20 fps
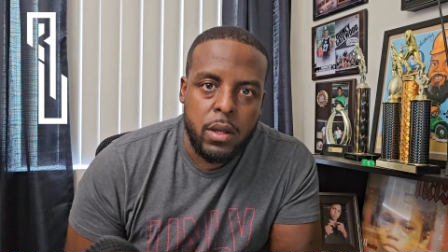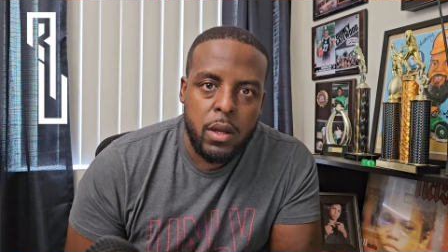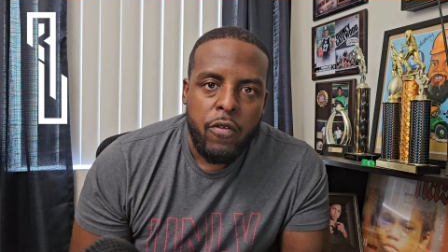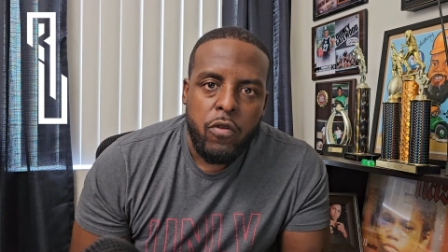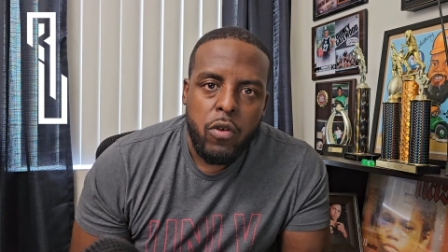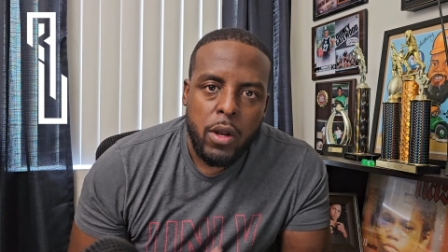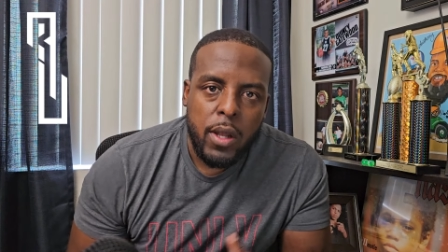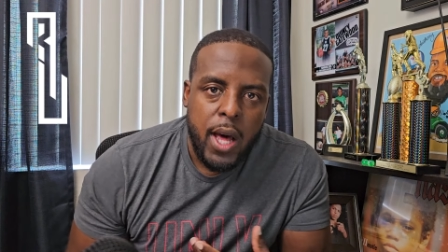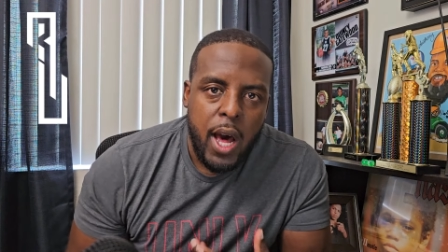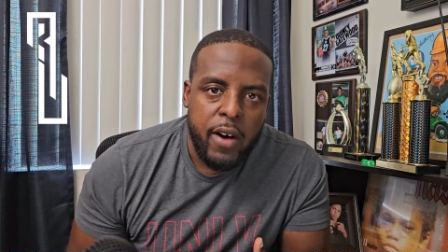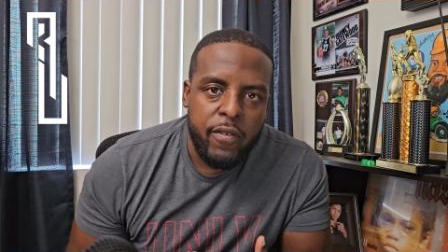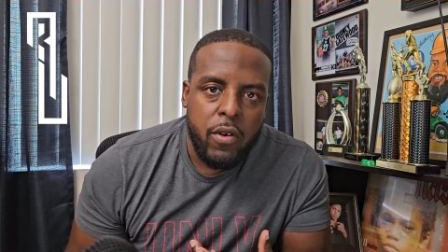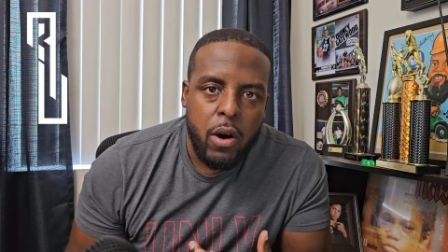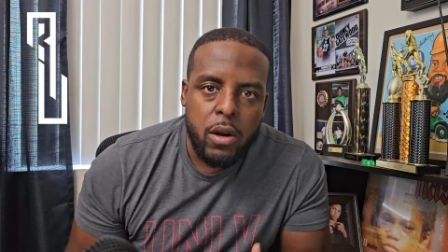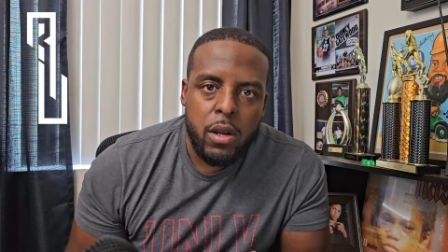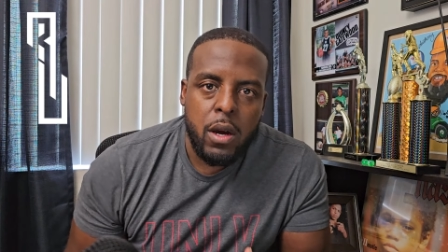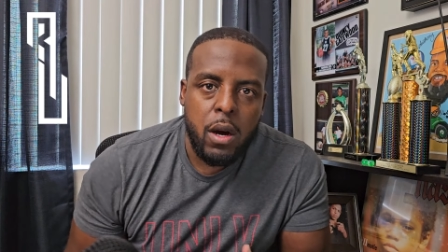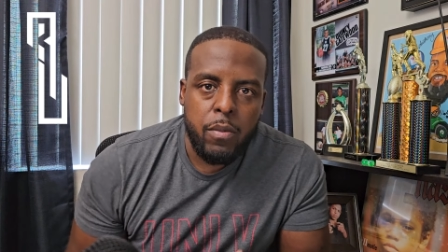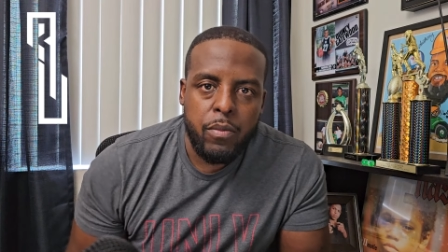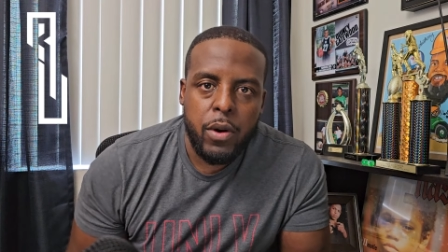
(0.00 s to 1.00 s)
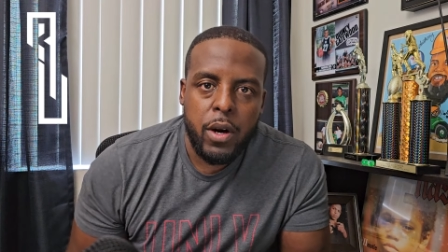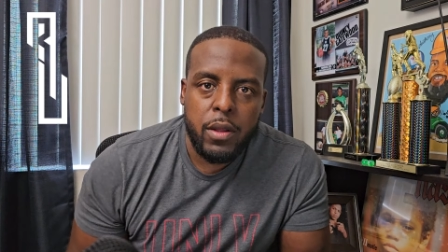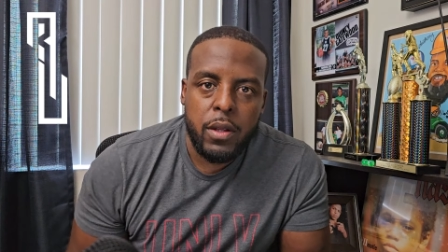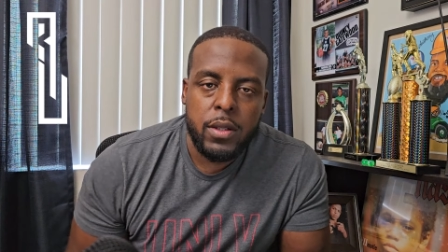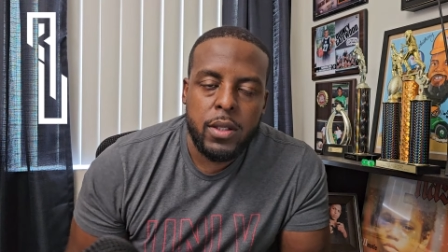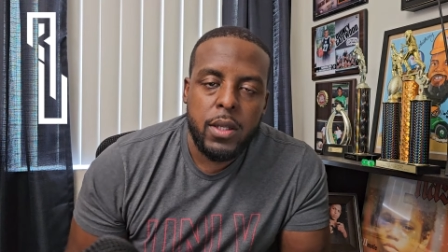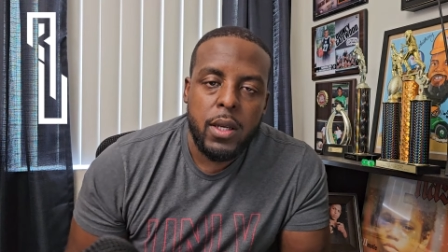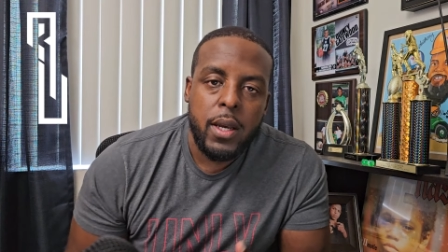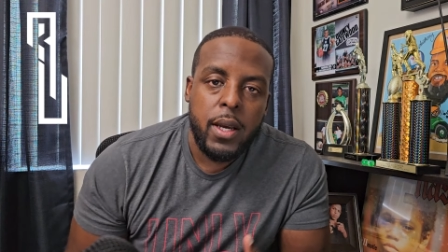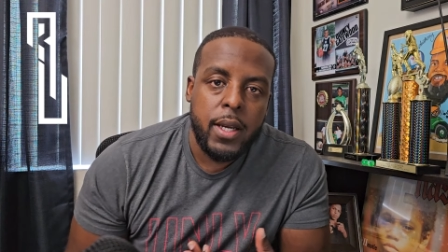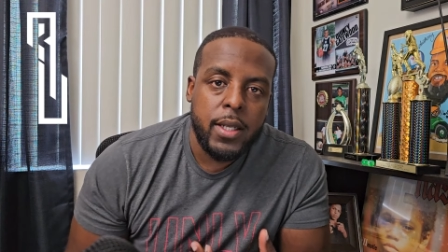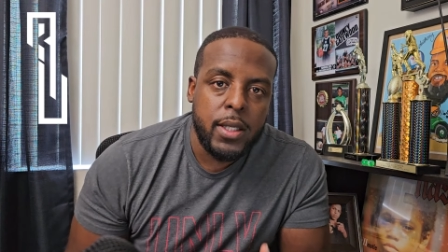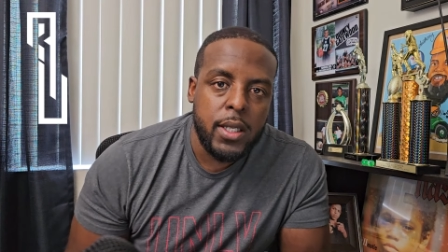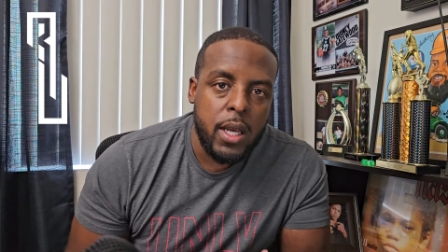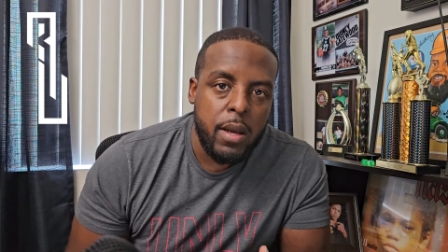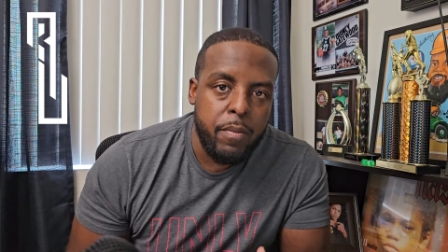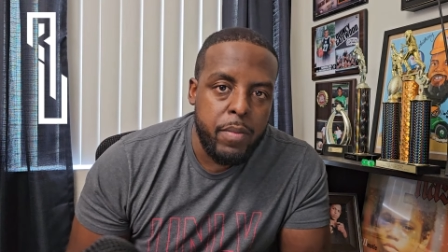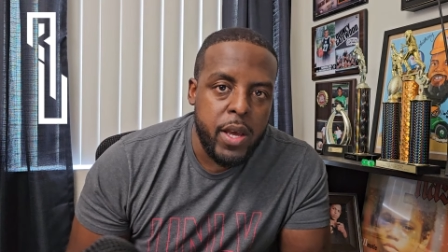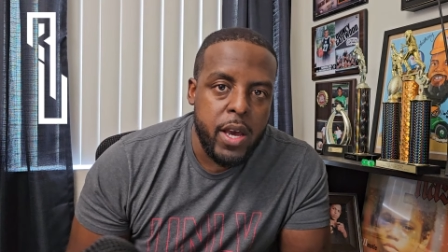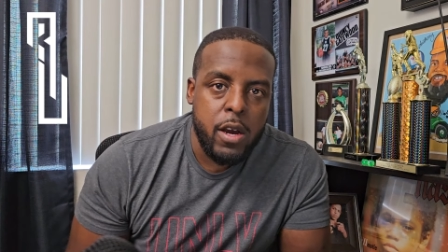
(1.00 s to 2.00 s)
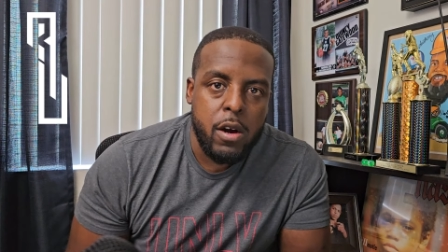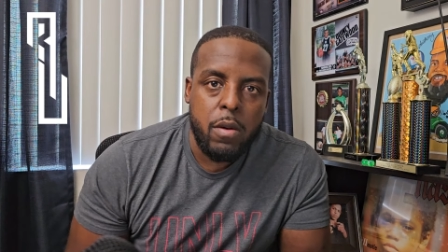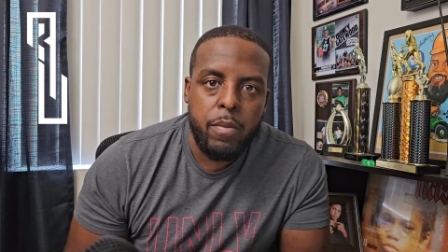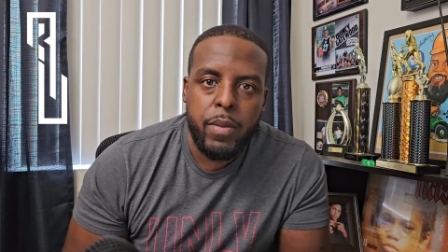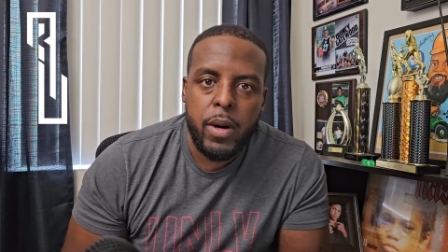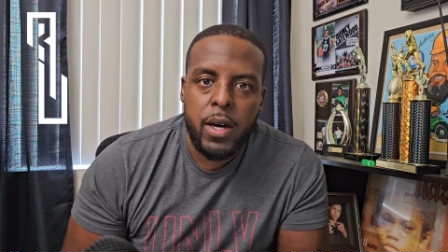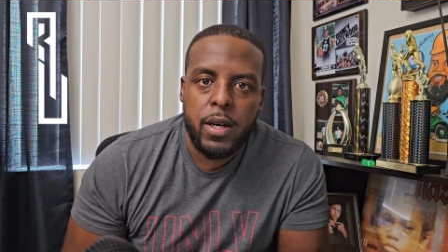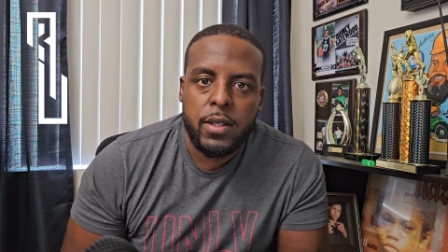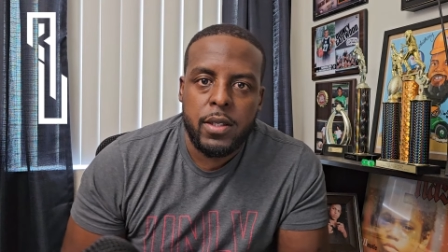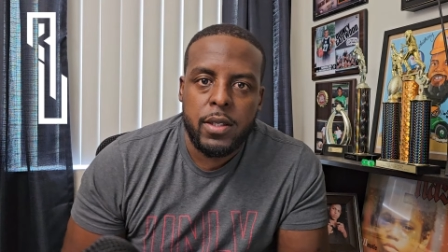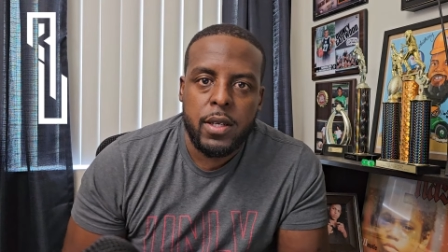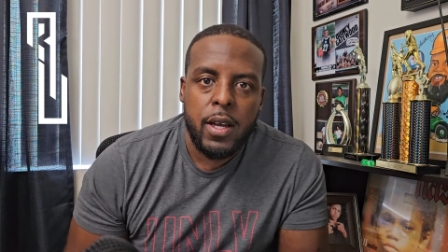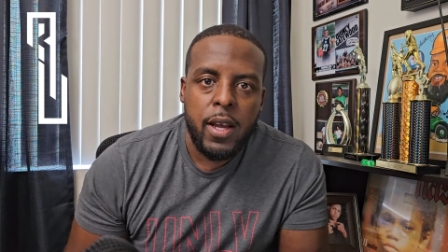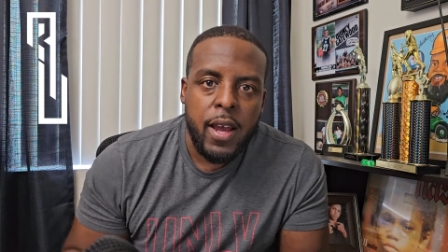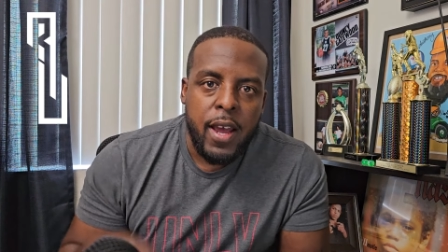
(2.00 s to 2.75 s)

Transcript: For a lot of our young brothers, it's NBA or bust,